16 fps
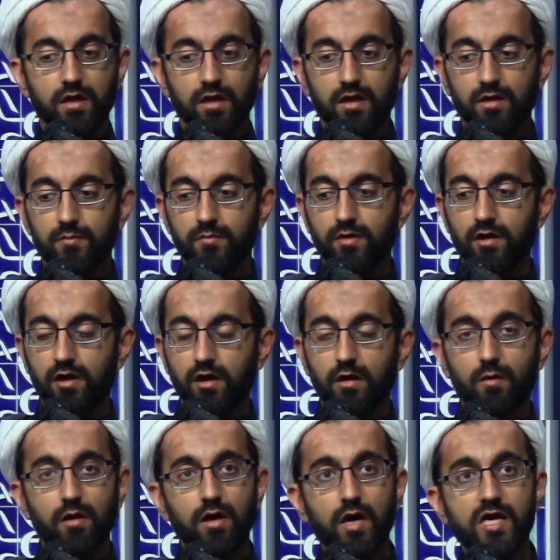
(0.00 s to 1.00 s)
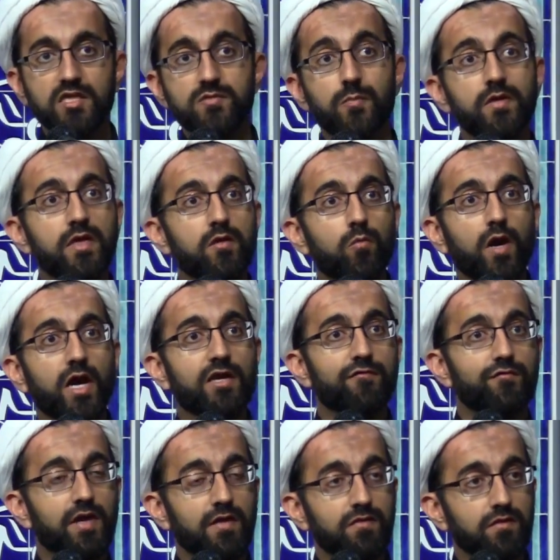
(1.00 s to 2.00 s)
a husband and
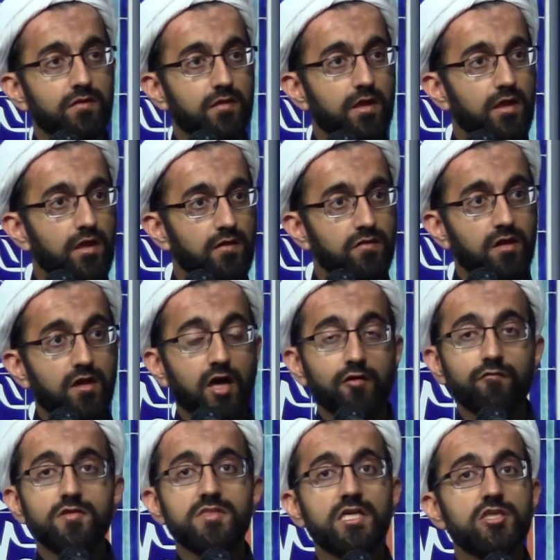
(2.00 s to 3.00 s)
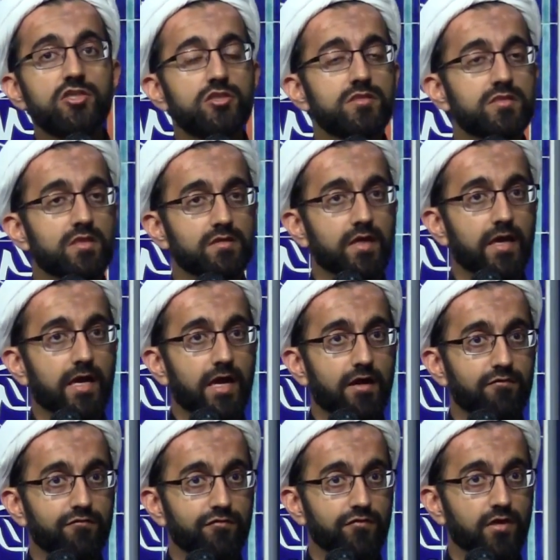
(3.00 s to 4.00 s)
wife and the conversations that they
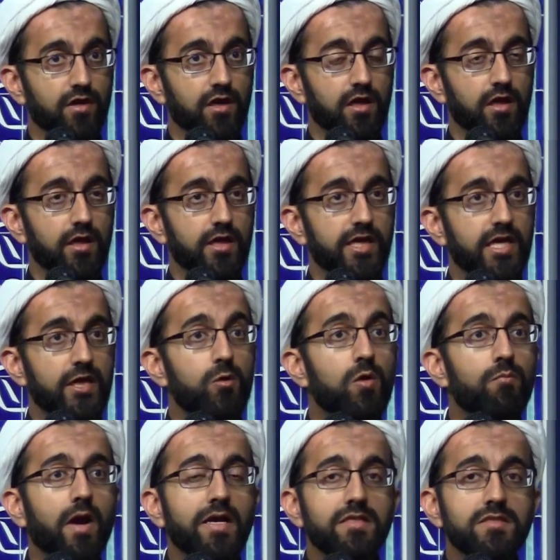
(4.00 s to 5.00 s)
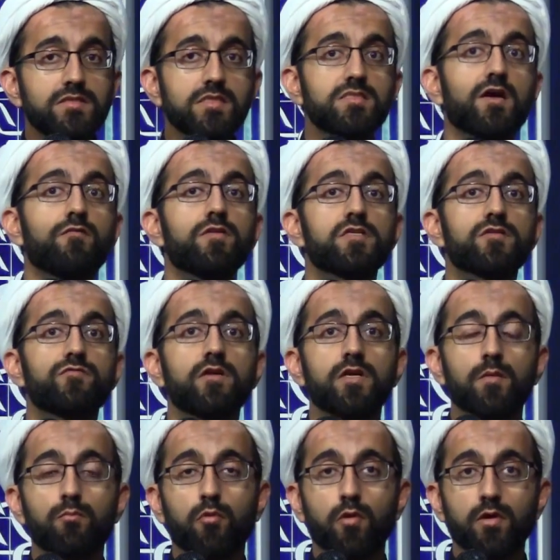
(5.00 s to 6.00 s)
have, He reminds us of this
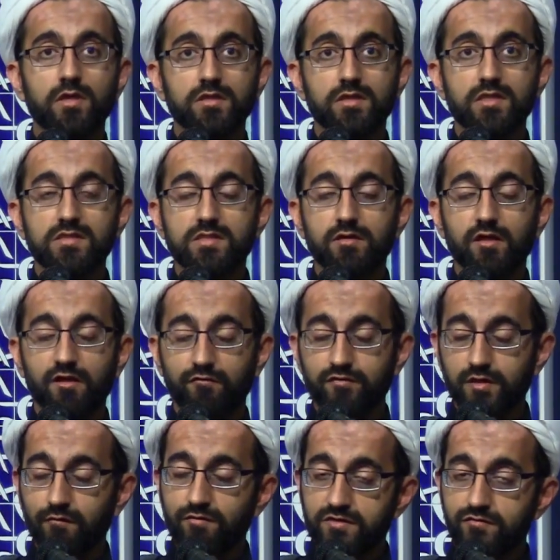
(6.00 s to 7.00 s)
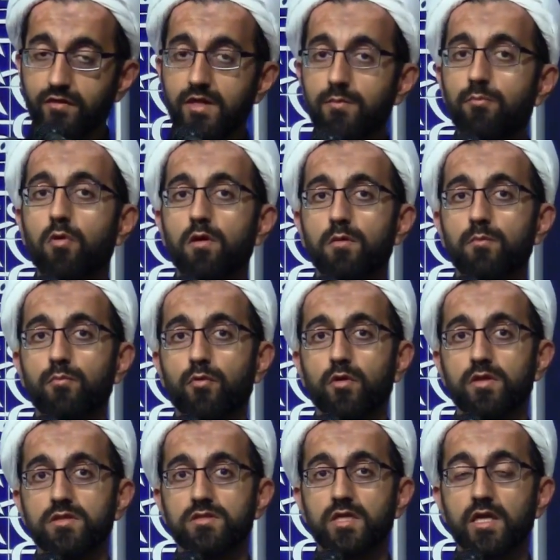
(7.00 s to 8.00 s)
very important
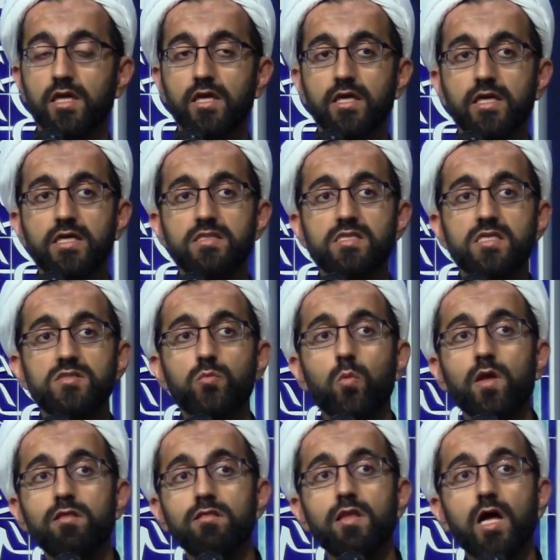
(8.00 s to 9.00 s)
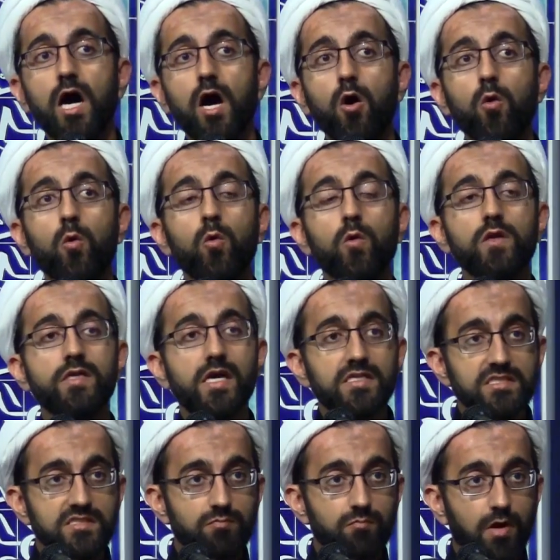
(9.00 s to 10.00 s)
point. He says, "Wallahu
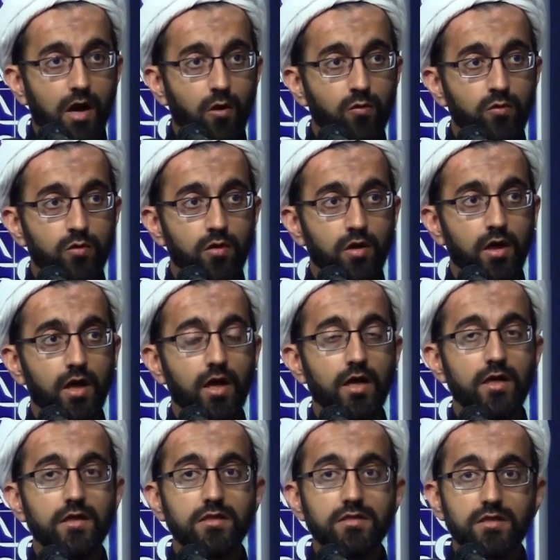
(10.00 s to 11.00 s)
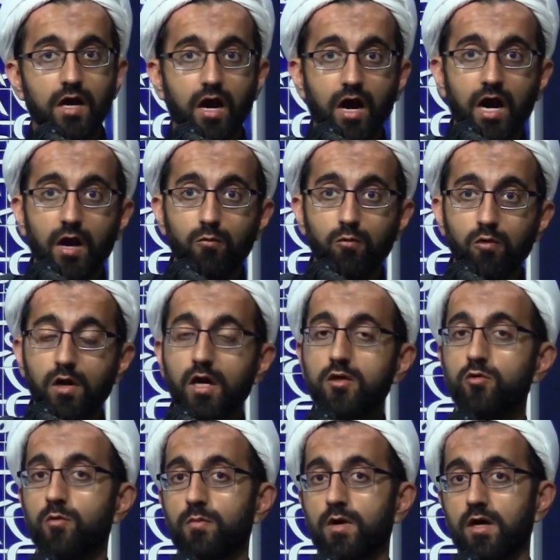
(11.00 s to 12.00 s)
yasma'u
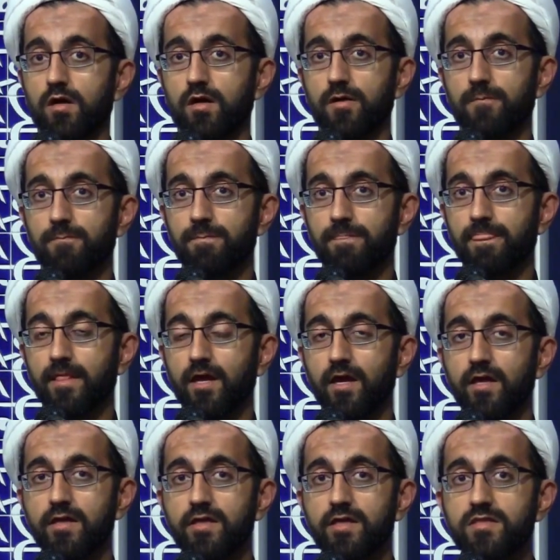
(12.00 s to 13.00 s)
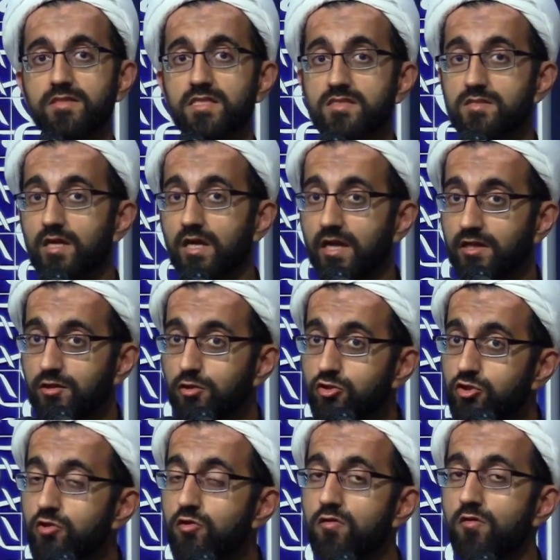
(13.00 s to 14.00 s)
tahawurakuma." He says, and you should